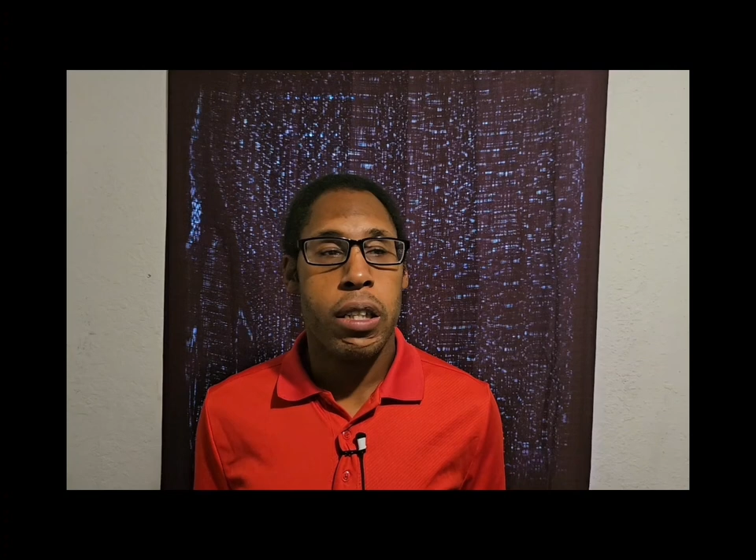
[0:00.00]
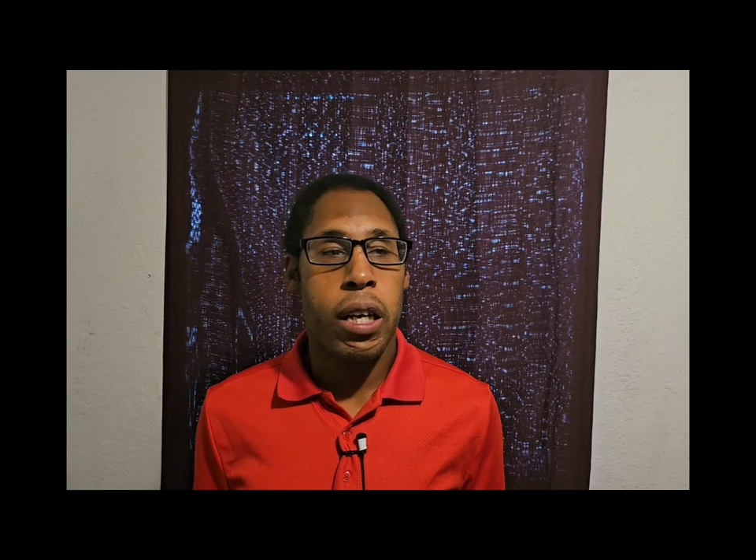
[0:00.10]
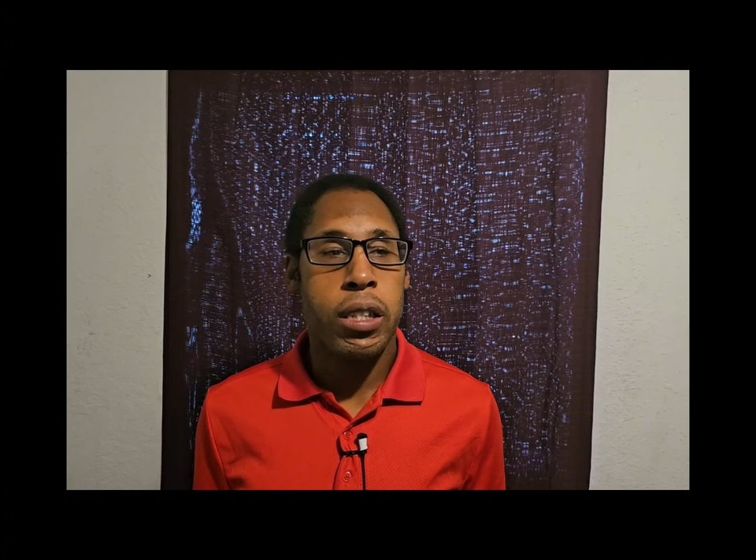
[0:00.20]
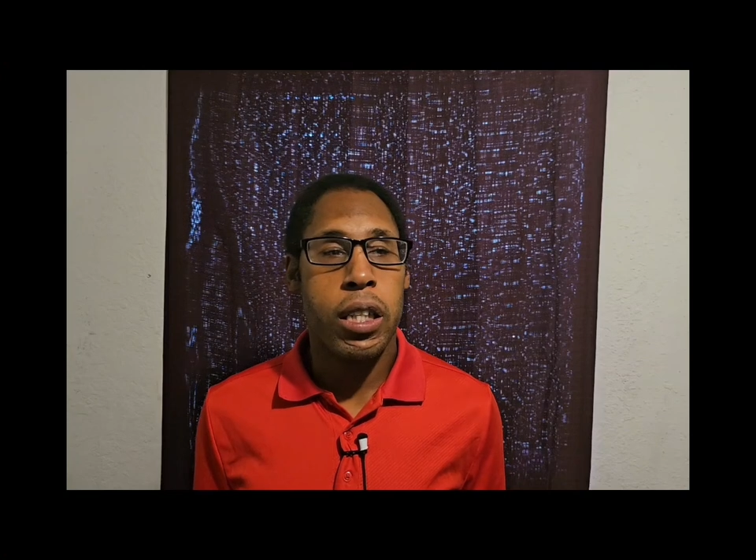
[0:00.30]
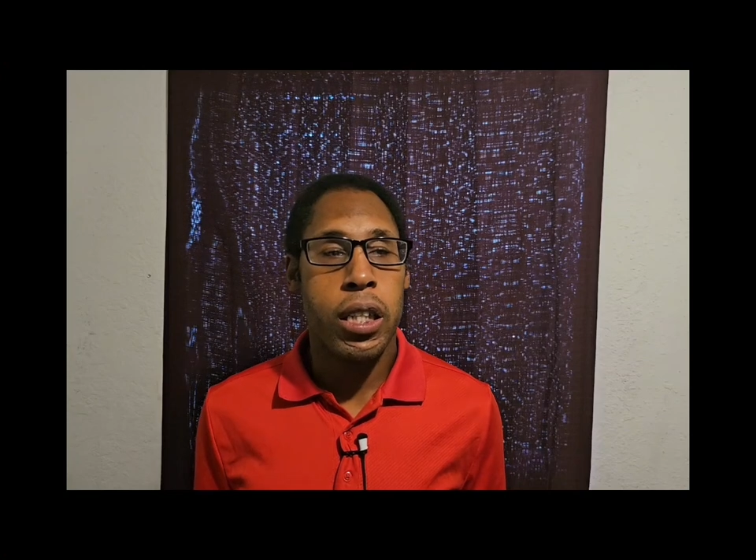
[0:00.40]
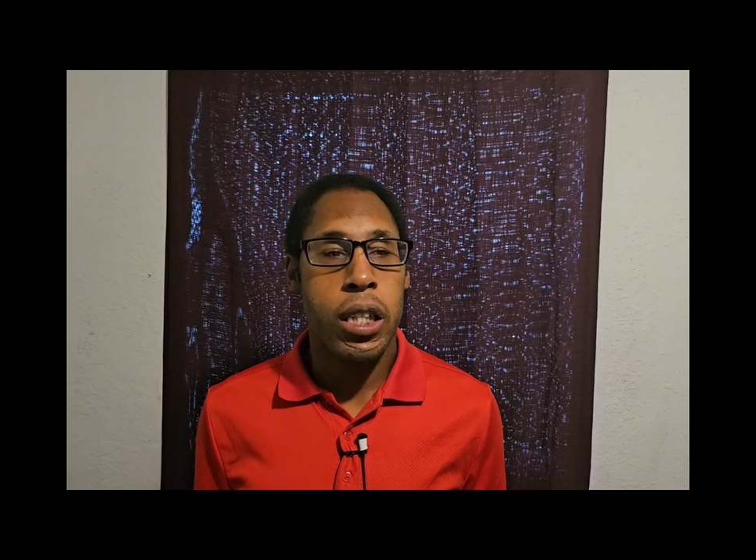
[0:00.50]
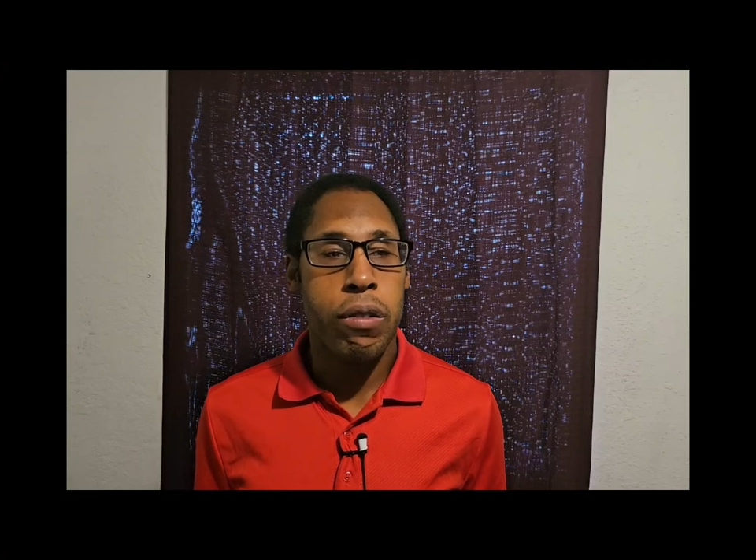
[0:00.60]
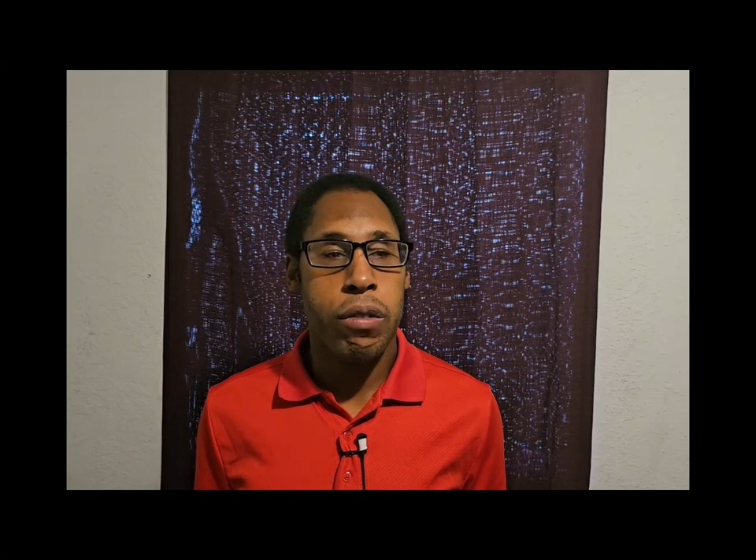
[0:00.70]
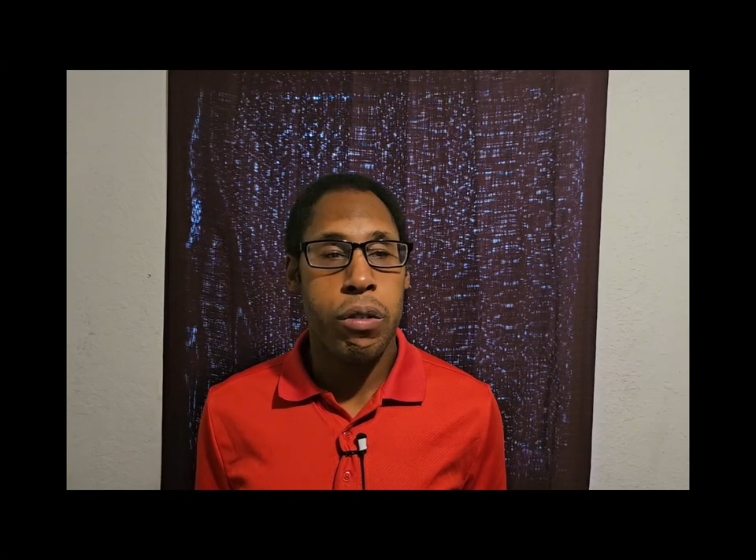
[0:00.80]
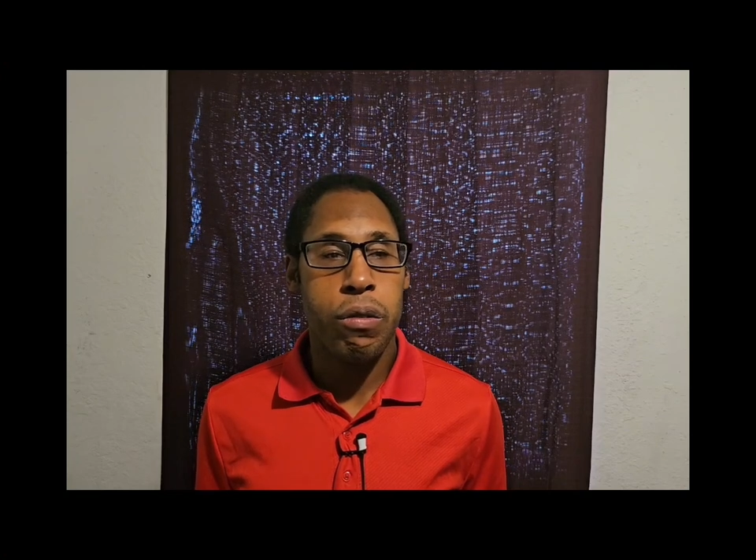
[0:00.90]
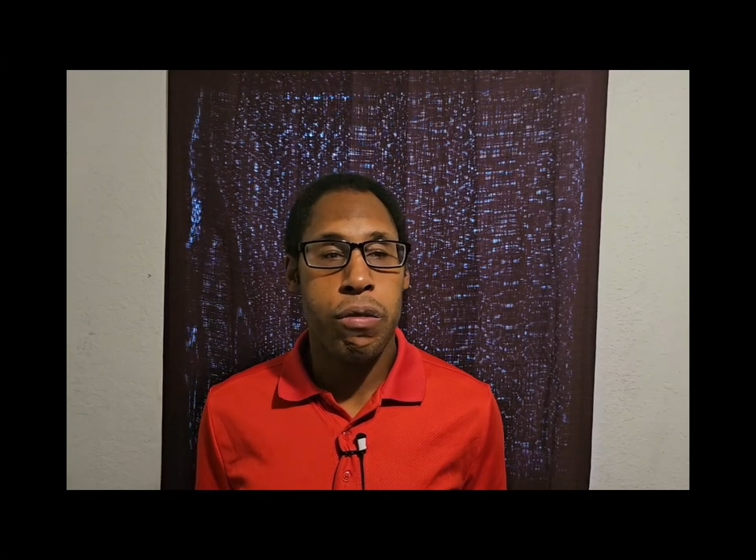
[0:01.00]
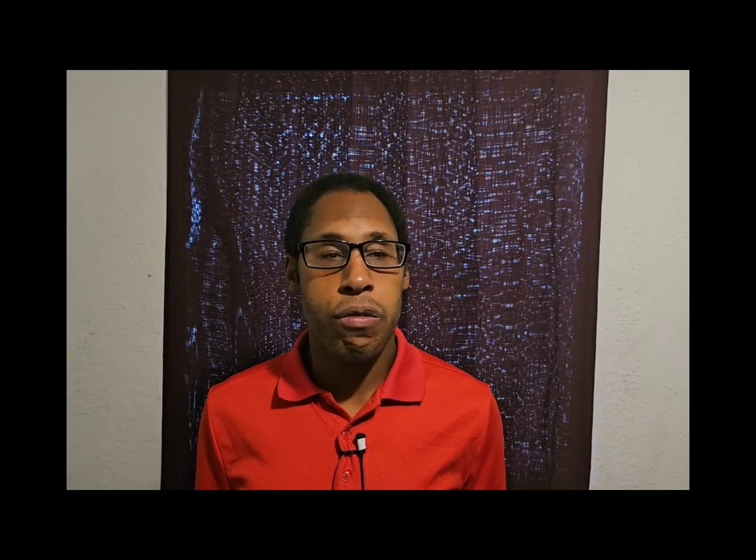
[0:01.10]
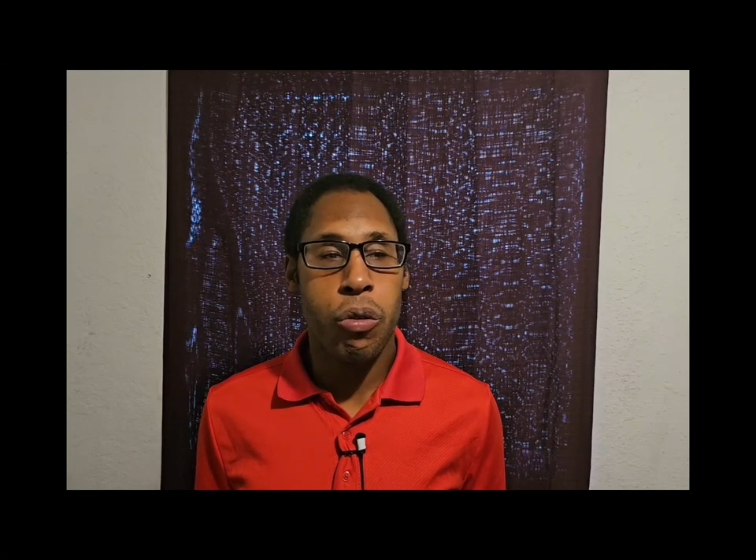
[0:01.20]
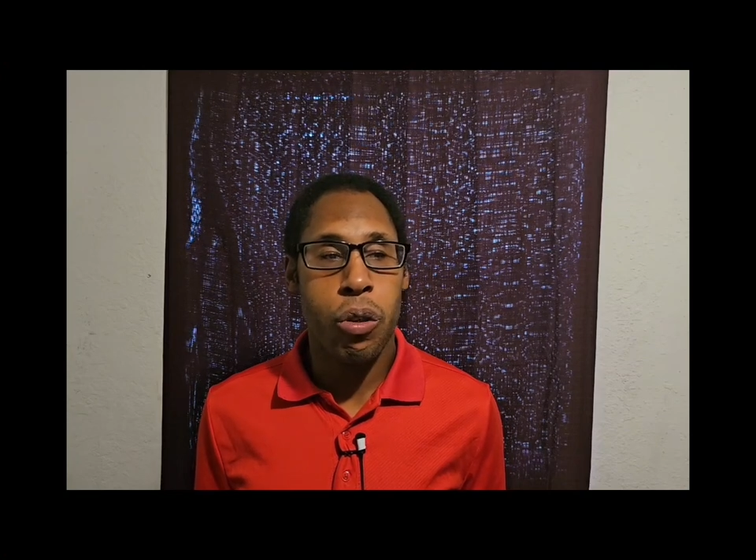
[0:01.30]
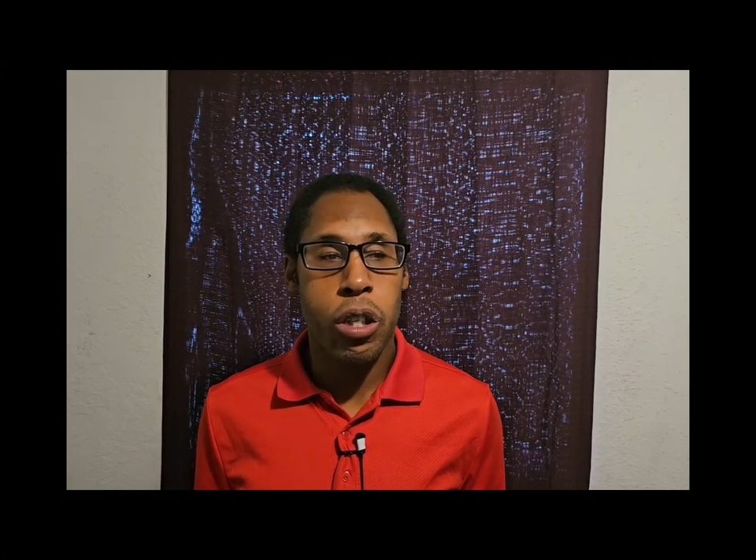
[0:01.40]
now that's going to give you
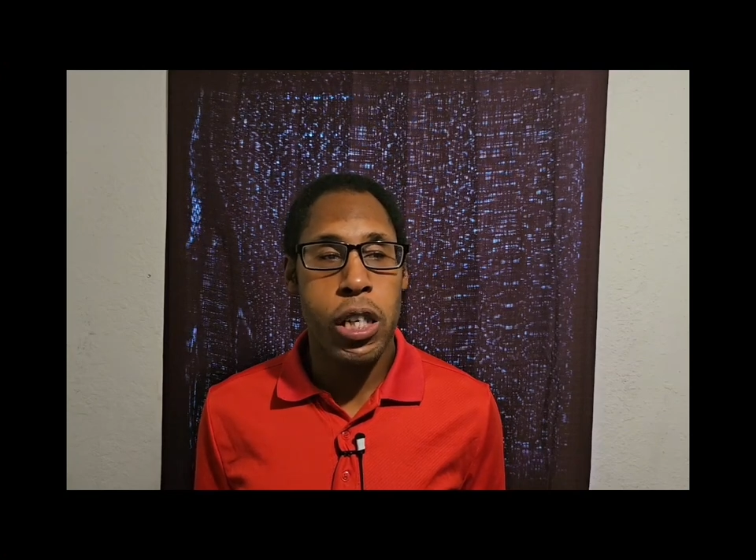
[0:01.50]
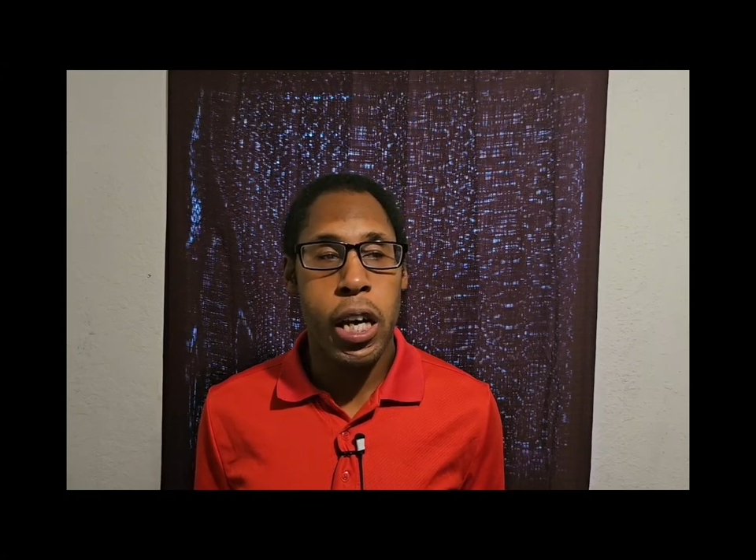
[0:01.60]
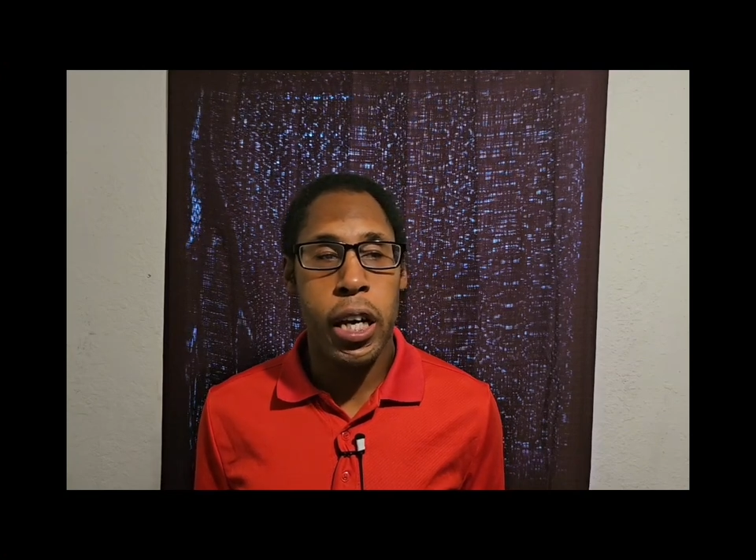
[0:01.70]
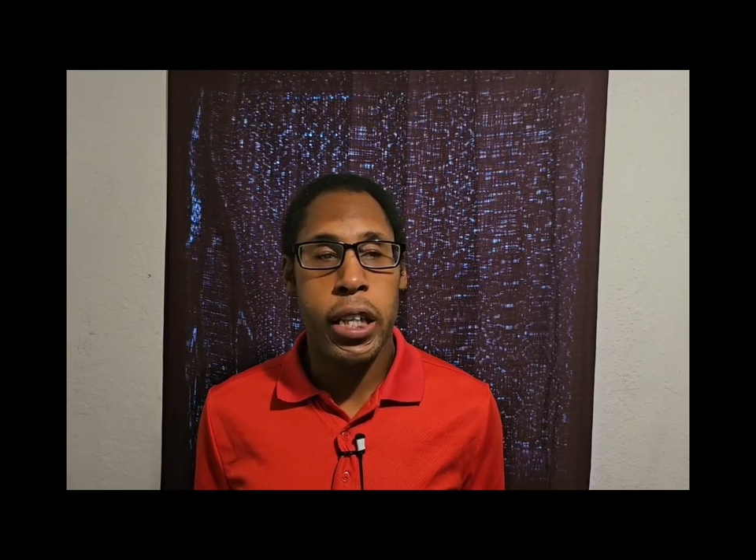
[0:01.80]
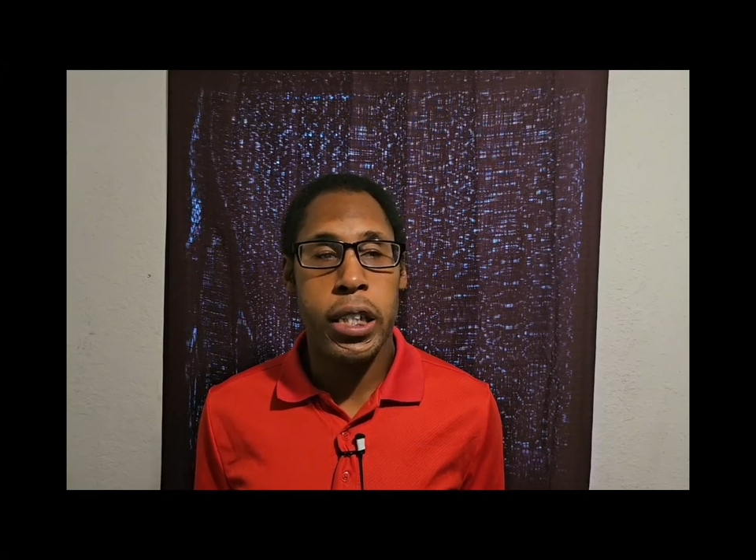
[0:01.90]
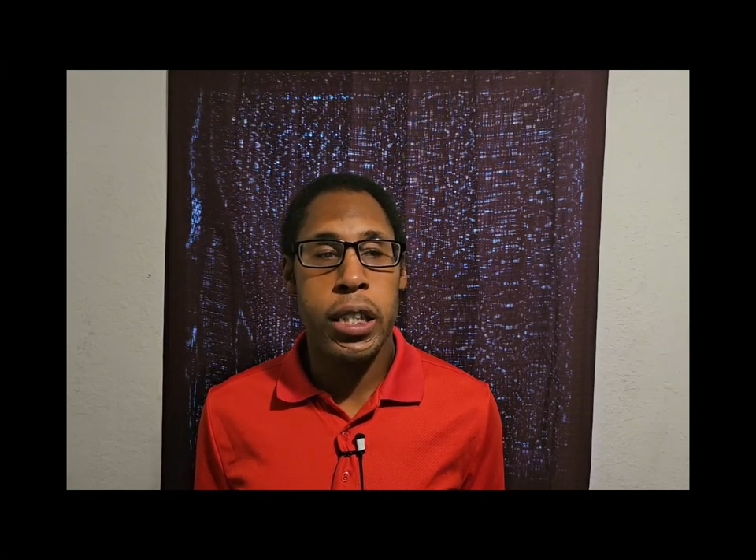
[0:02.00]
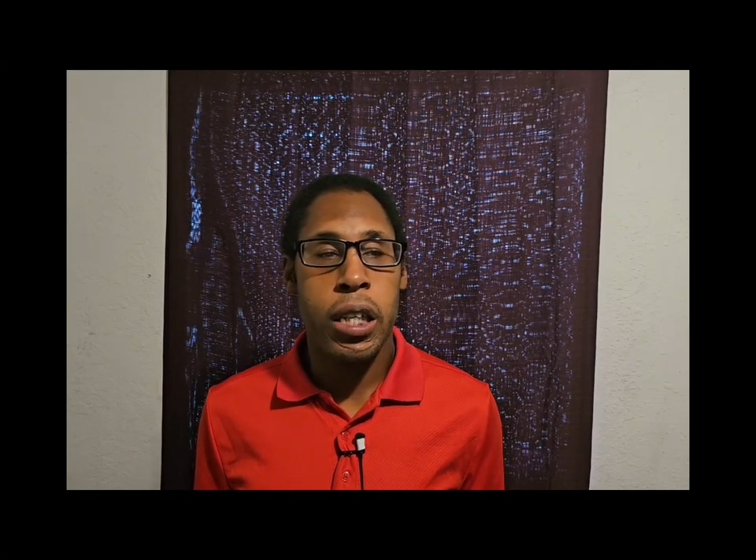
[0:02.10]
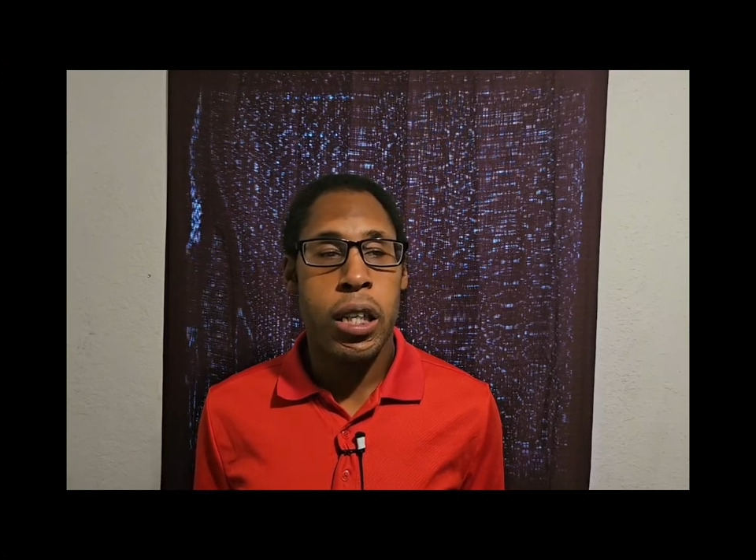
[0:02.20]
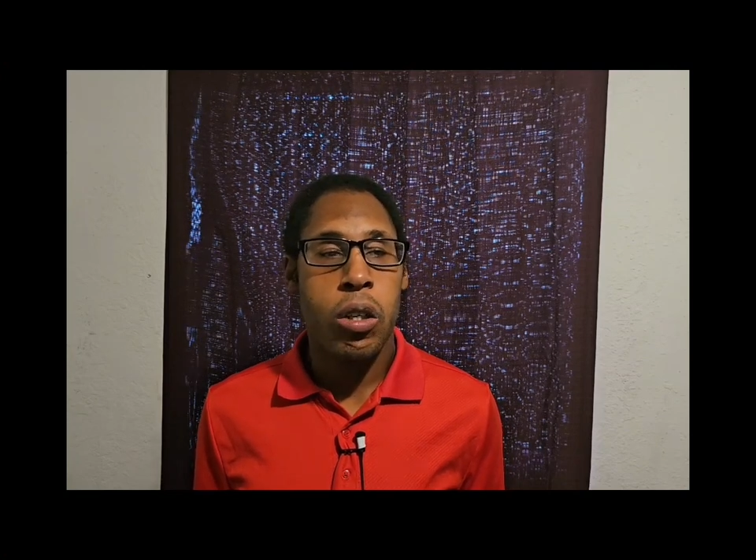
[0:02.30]
4k